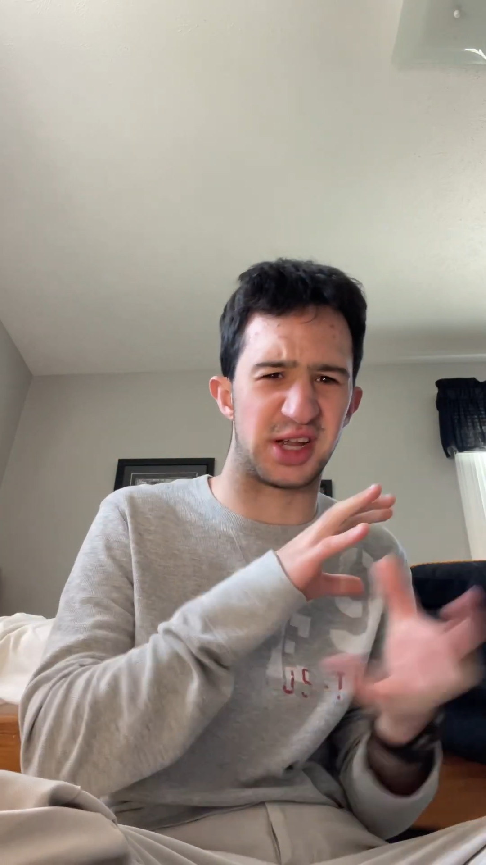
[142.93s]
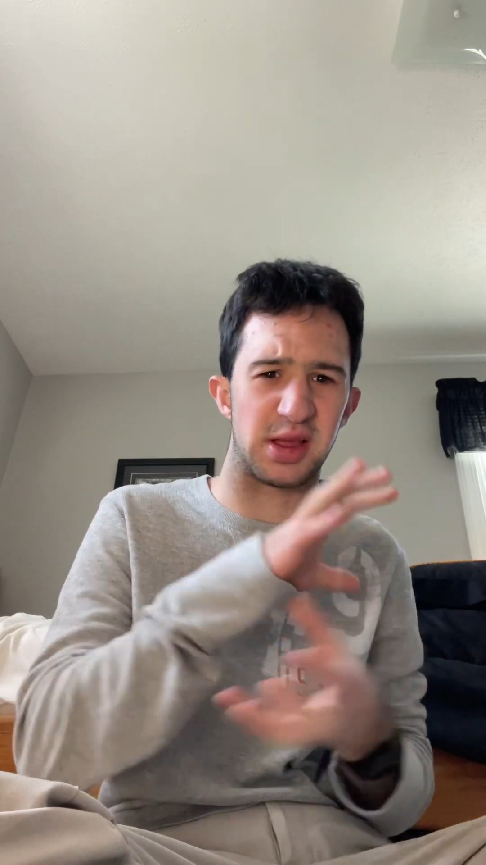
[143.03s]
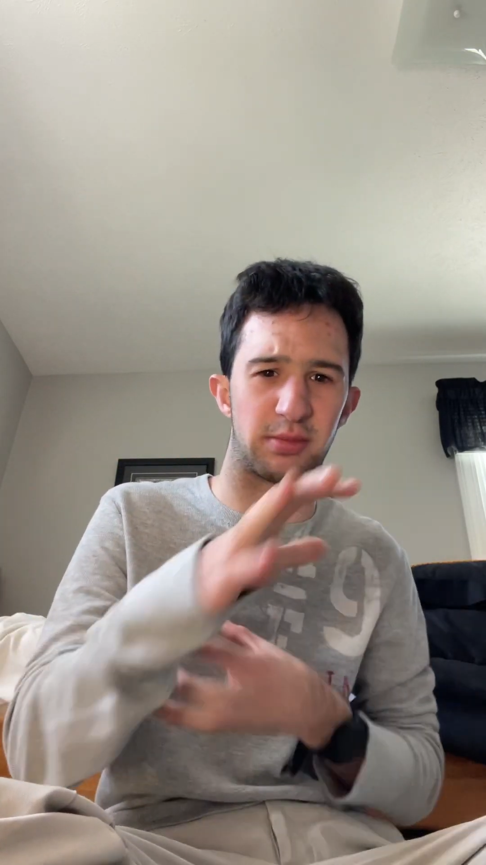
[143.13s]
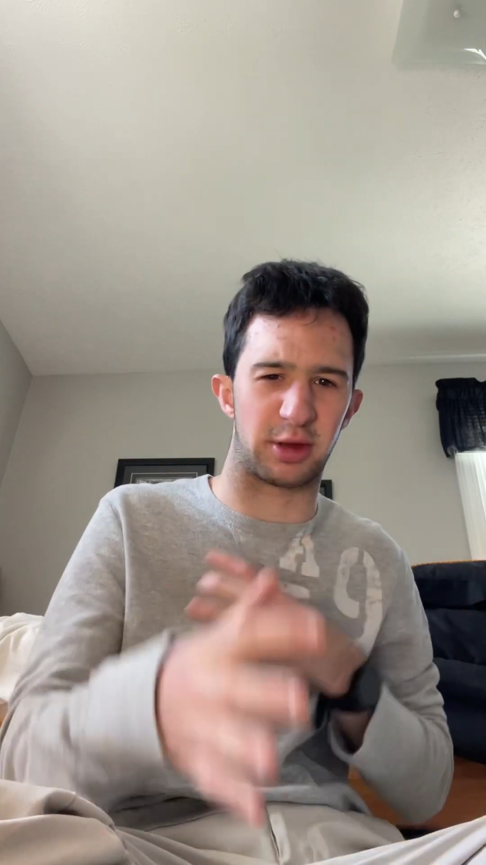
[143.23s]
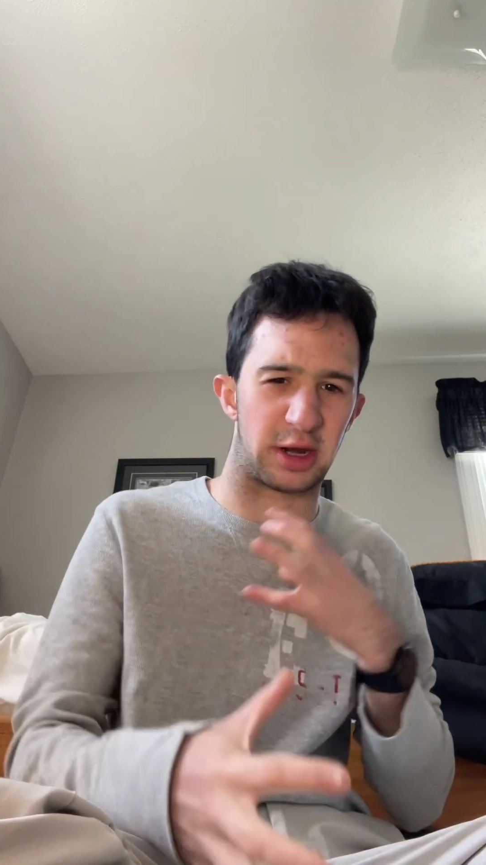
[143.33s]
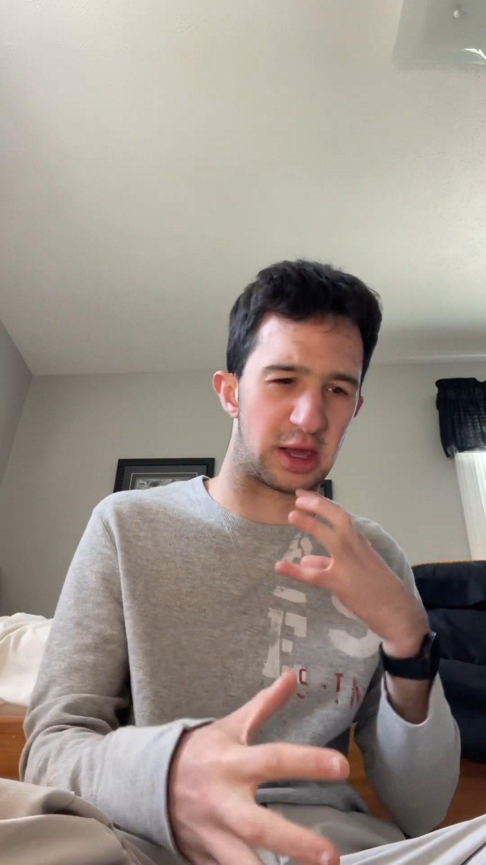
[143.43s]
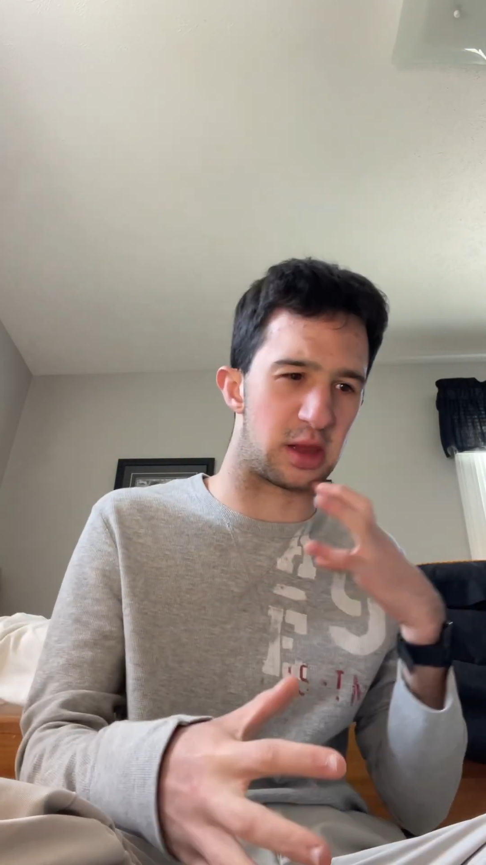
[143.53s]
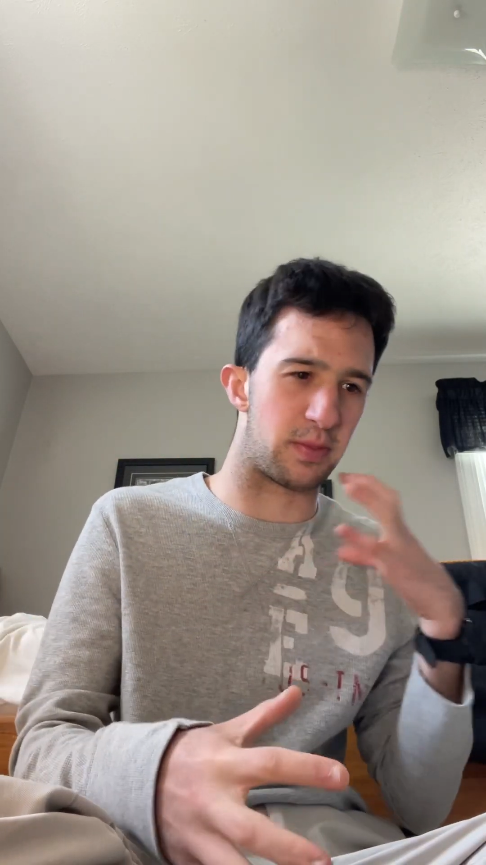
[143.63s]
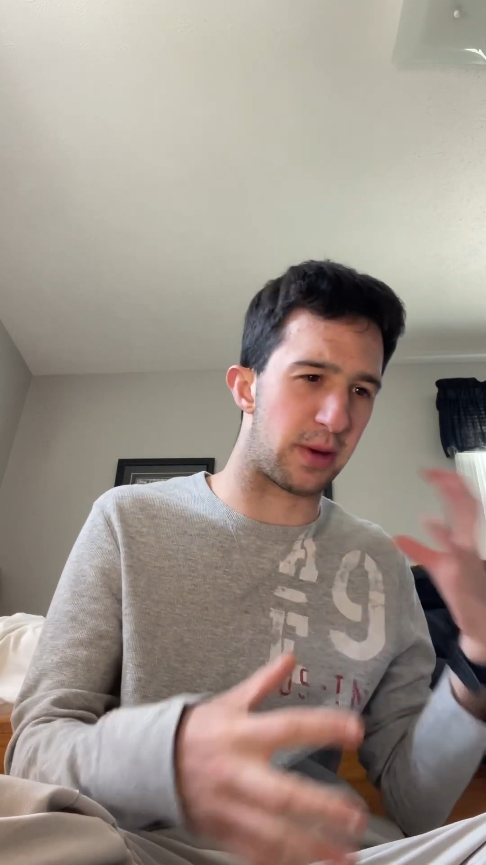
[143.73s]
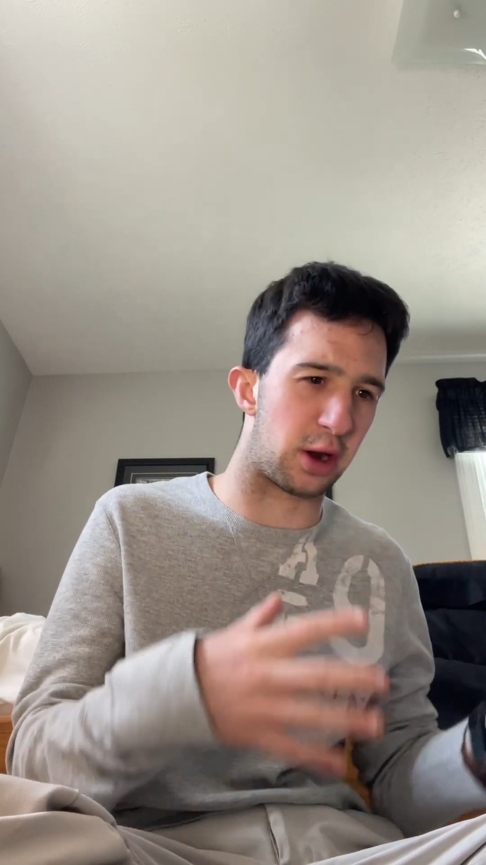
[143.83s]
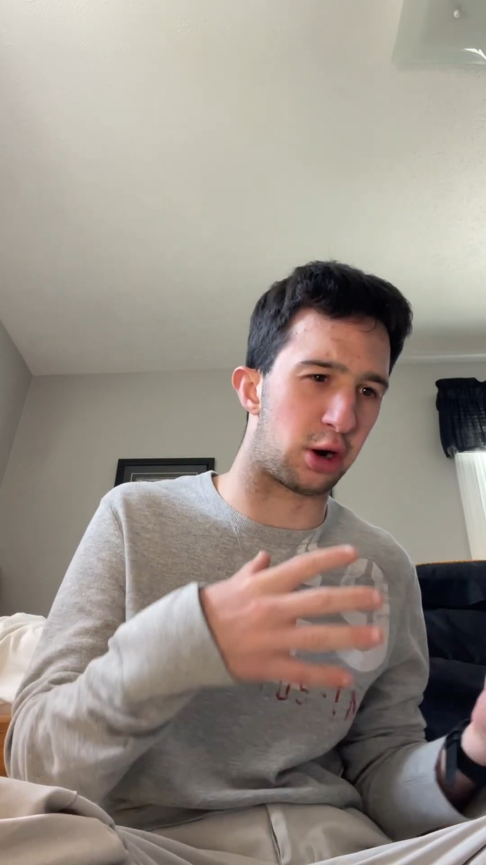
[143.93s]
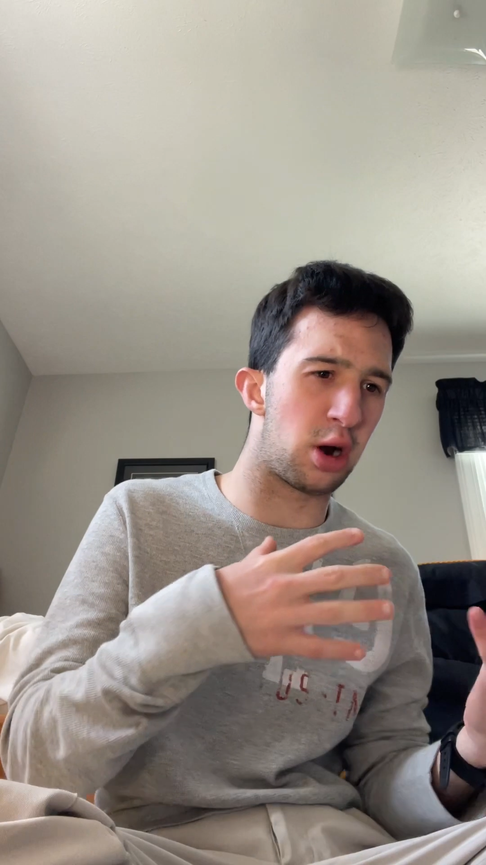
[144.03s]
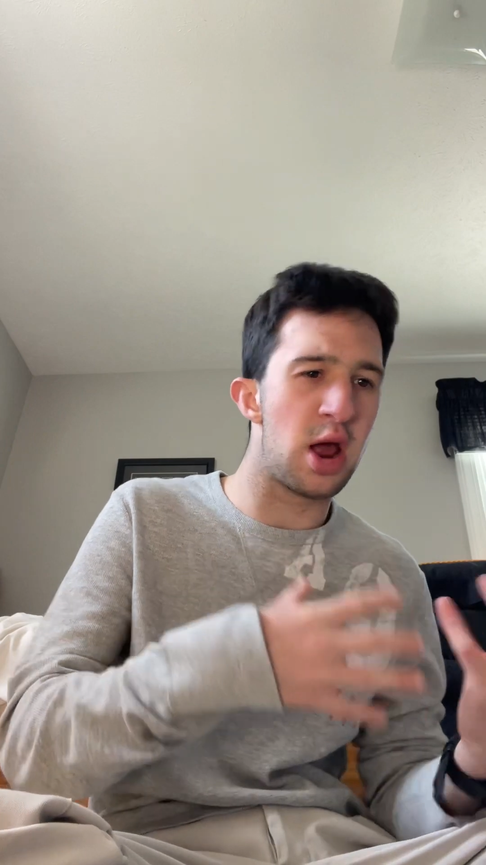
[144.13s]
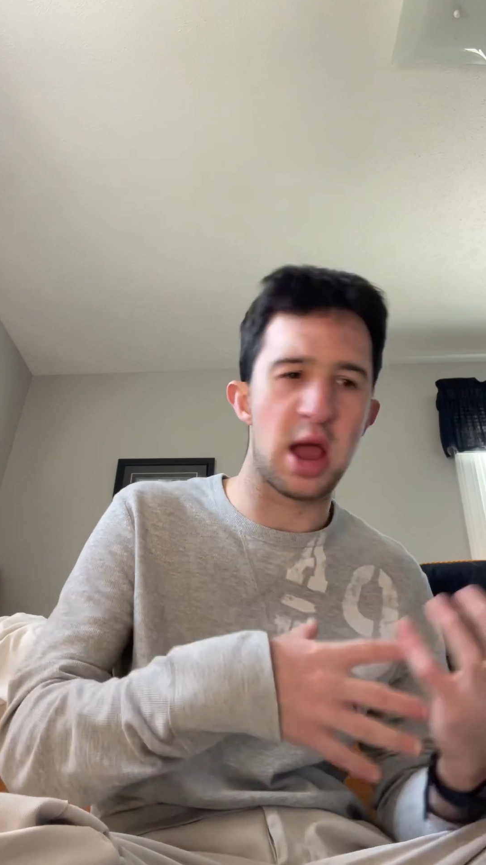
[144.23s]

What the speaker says: them getting any better.